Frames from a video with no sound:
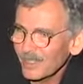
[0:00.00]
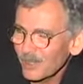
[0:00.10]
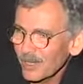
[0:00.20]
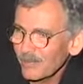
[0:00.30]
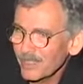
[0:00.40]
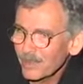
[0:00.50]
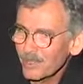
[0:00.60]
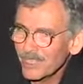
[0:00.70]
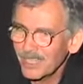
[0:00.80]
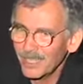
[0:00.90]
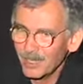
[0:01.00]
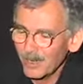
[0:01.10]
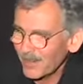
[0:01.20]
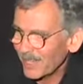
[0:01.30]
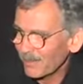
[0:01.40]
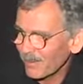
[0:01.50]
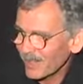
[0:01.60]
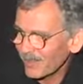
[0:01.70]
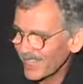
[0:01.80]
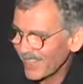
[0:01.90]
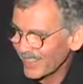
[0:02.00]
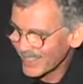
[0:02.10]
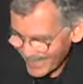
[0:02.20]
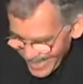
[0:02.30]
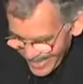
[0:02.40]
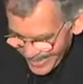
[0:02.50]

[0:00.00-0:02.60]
sort of a subsidiary of one of the others.